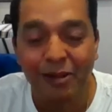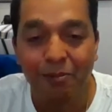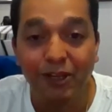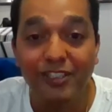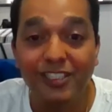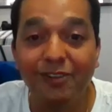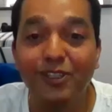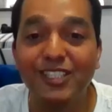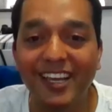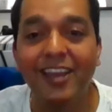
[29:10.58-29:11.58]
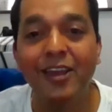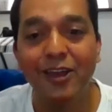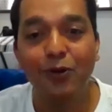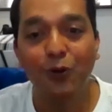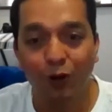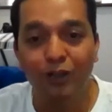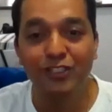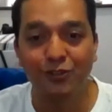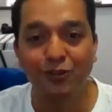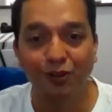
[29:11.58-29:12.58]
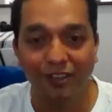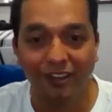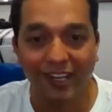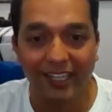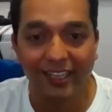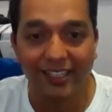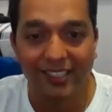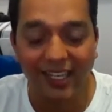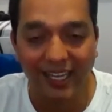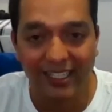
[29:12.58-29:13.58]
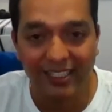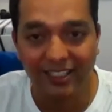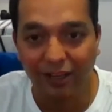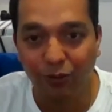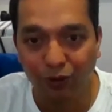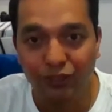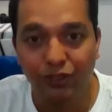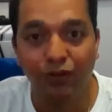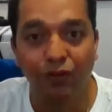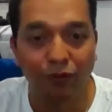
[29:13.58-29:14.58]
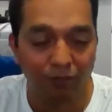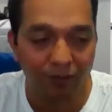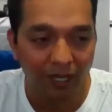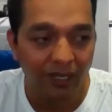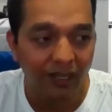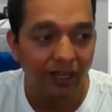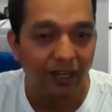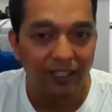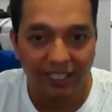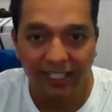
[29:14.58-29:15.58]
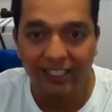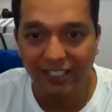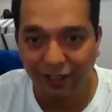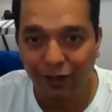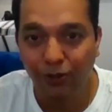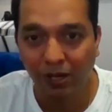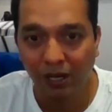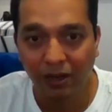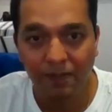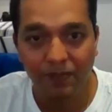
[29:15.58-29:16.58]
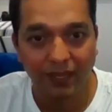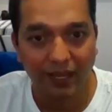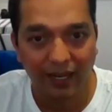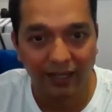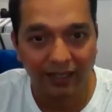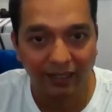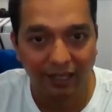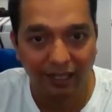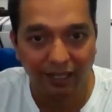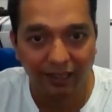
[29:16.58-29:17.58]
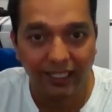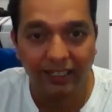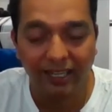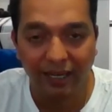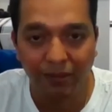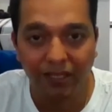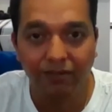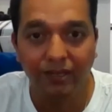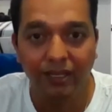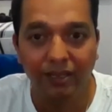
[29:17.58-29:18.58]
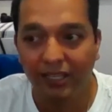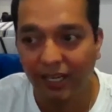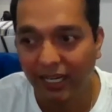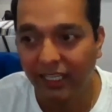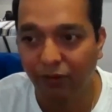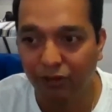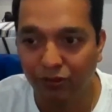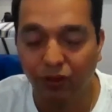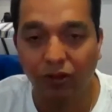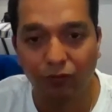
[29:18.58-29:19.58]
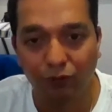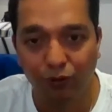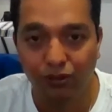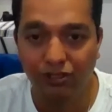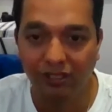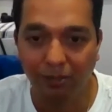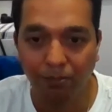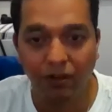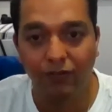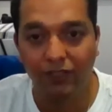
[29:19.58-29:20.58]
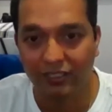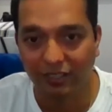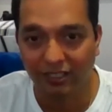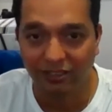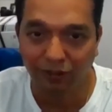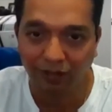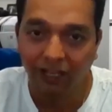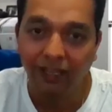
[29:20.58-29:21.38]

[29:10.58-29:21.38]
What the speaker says: because he was a old school, like these guys, old school from GDC Goa, and their time they were, and he was one of those perfectionists. So